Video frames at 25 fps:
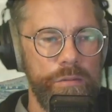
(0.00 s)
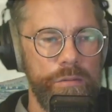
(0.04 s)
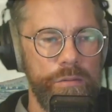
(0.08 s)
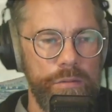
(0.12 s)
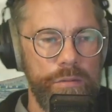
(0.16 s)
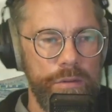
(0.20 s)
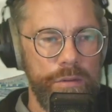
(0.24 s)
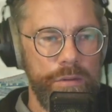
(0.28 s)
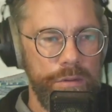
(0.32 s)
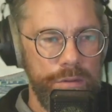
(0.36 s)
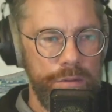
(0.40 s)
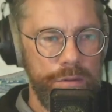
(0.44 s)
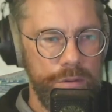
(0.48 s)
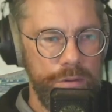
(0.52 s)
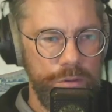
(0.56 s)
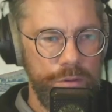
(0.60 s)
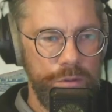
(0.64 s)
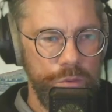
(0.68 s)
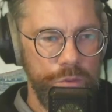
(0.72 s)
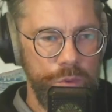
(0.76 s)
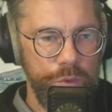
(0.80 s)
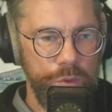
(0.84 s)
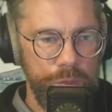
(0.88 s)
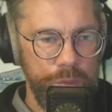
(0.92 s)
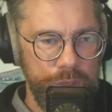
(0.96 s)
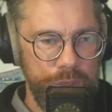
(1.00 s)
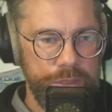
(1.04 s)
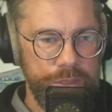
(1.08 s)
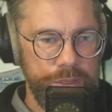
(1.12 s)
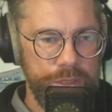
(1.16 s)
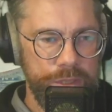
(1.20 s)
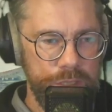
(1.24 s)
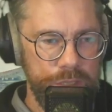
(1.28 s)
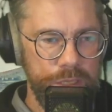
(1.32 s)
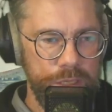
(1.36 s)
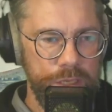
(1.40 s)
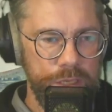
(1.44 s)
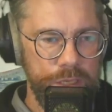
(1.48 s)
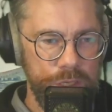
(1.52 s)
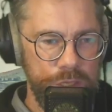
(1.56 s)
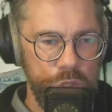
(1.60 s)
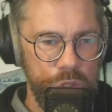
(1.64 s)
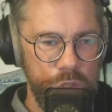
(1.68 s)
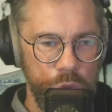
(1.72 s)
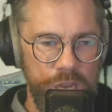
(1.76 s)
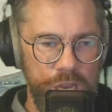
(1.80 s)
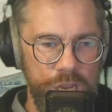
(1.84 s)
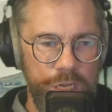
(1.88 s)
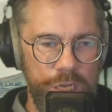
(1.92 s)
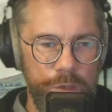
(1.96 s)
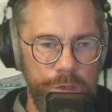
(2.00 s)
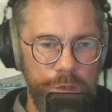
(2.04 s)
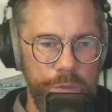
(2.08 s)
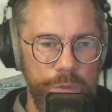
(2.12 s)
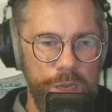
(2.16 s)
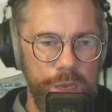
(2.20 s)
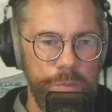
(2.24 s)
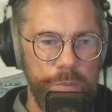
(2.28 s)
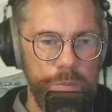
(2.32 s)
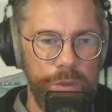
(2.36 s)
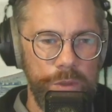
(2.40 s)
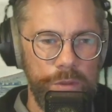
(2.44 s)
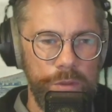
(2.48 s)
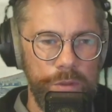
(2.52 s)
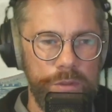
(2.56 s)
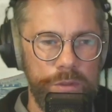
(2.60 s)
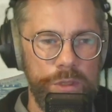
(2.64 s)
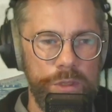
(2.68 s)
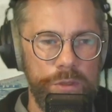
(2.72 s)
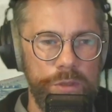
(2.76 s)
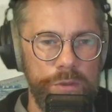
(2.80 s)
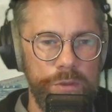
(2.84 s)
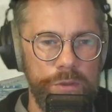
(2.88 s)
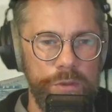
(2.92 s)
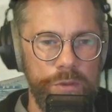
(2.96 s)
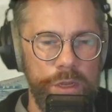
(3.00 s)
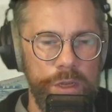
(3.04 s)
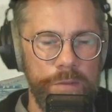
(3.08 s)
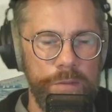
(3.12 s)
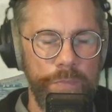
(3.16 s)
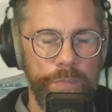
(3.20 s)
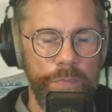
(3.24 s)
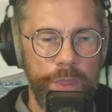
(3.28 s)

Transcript: you know, we must train people to